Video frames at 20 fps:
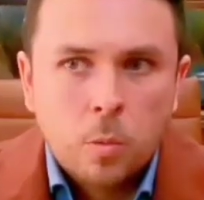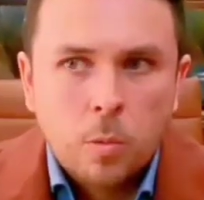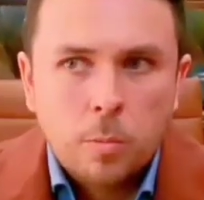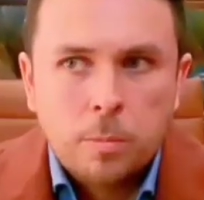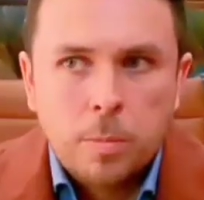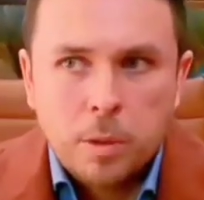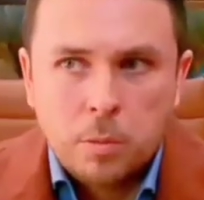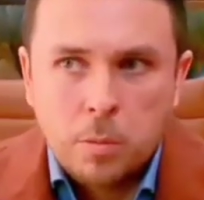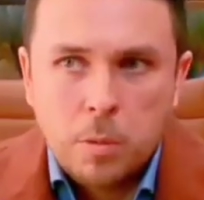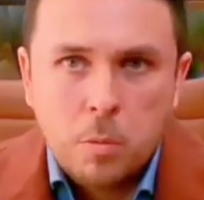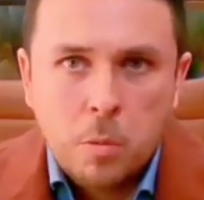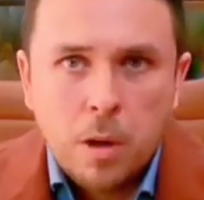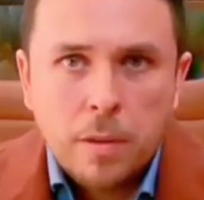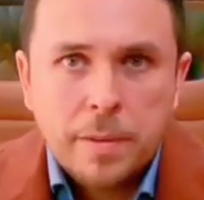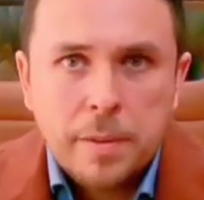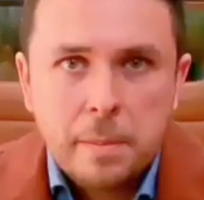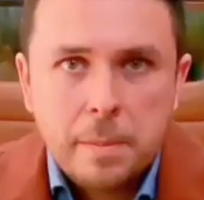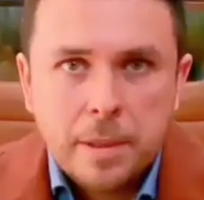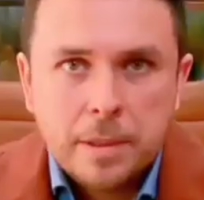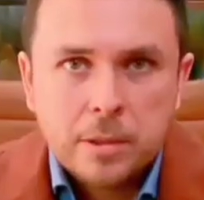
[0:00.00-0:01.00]
but we want
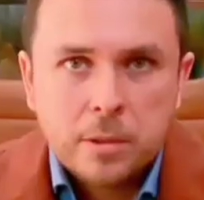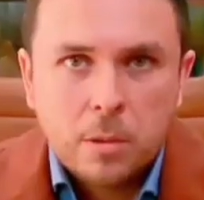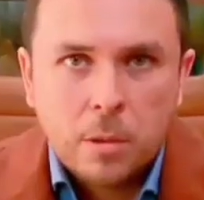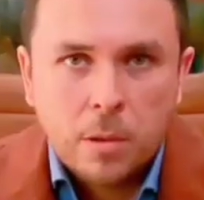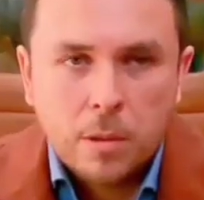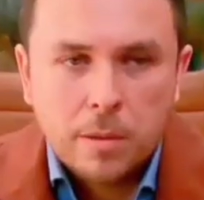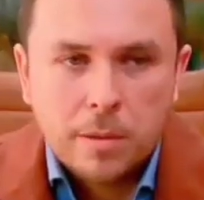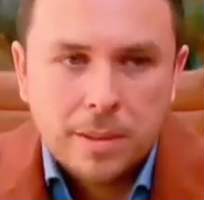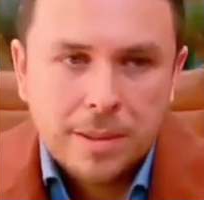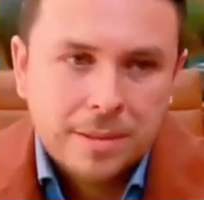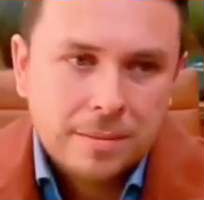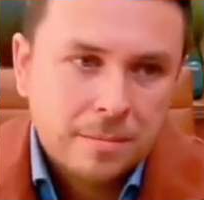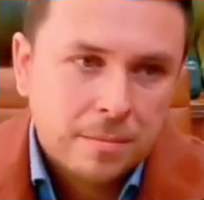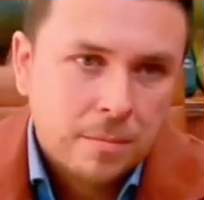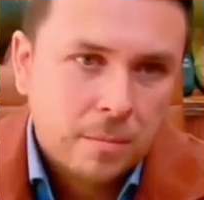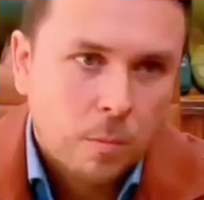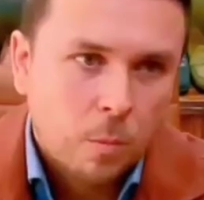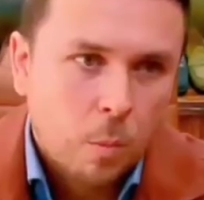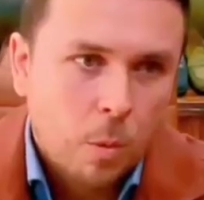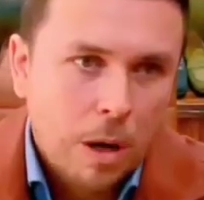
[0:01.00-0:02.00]
the best quality,
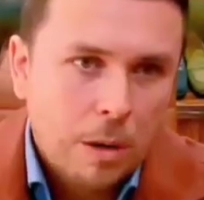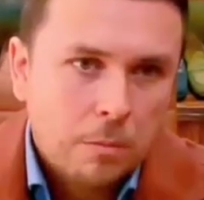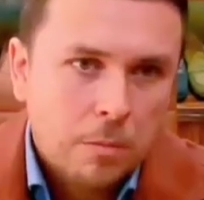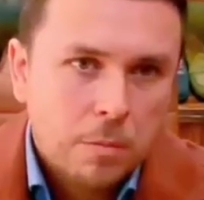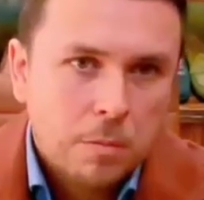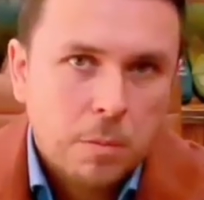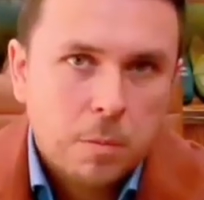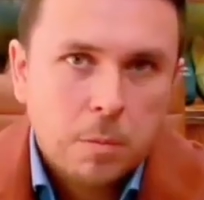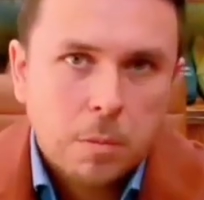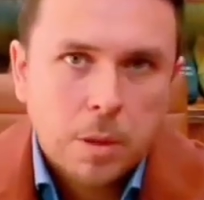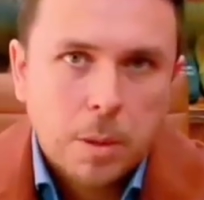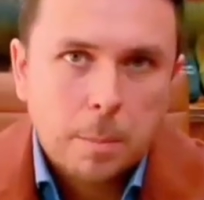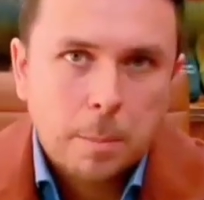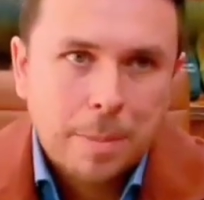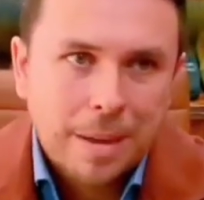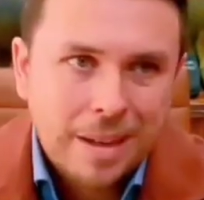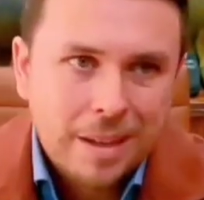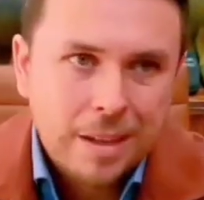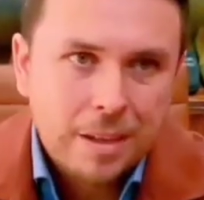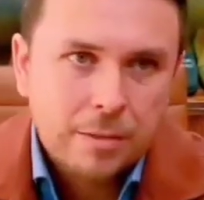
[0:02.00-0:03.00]
why would we want to
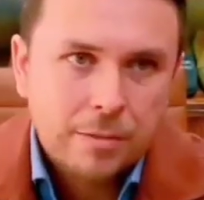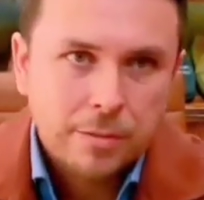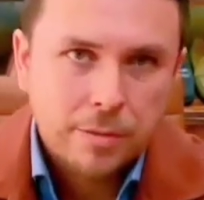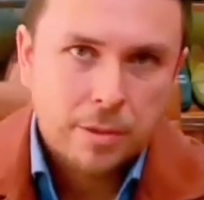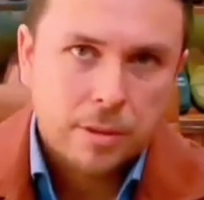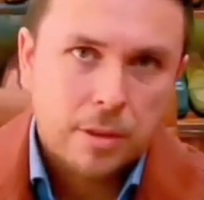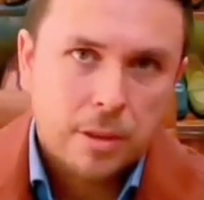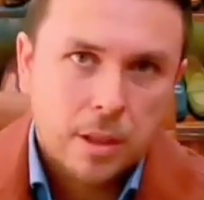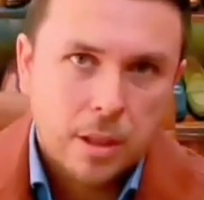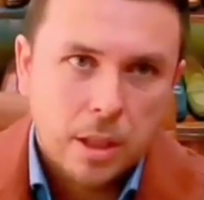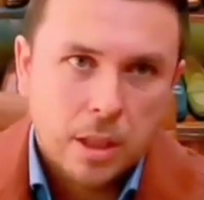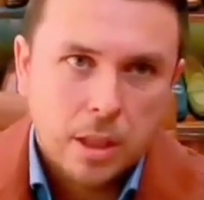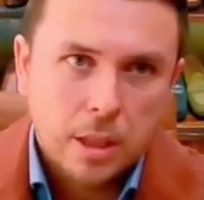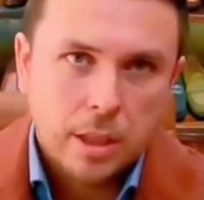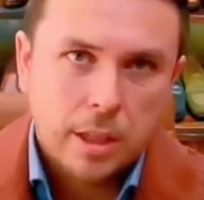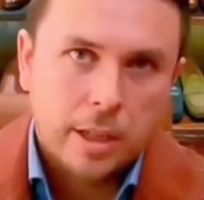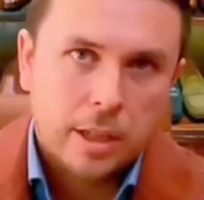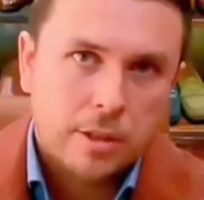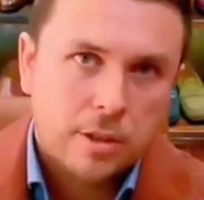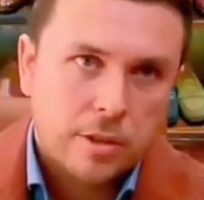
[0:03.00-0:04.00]
pay for
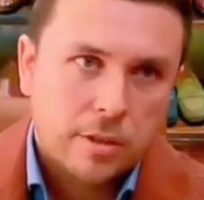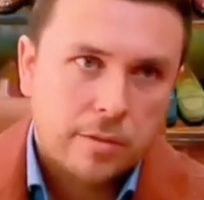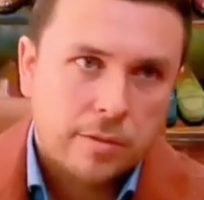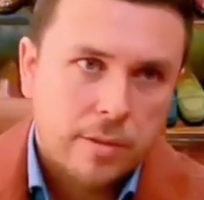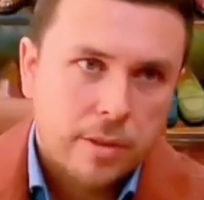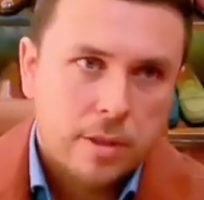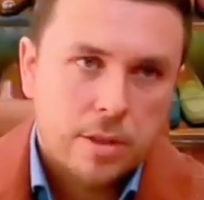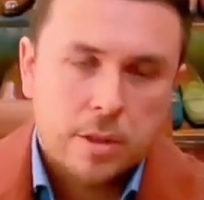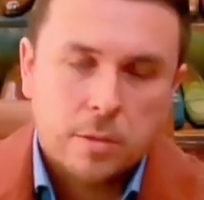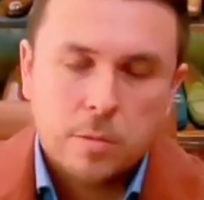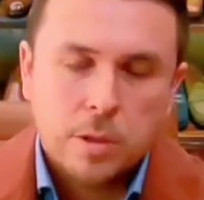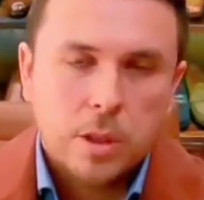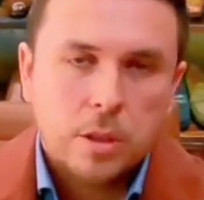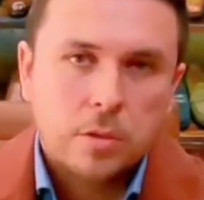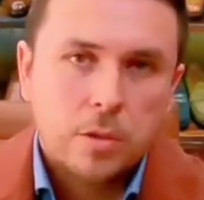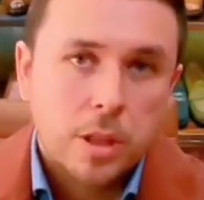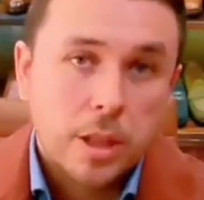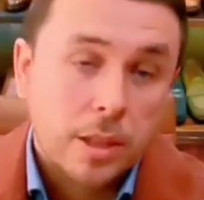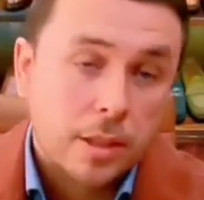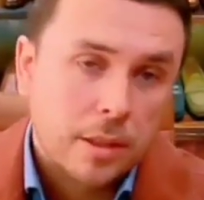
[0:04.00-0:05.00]
an extra feature we
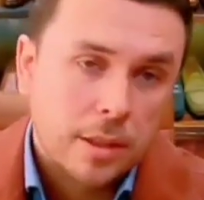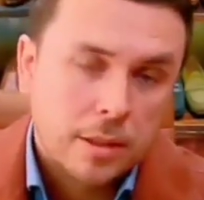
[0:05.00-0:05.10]
don't need?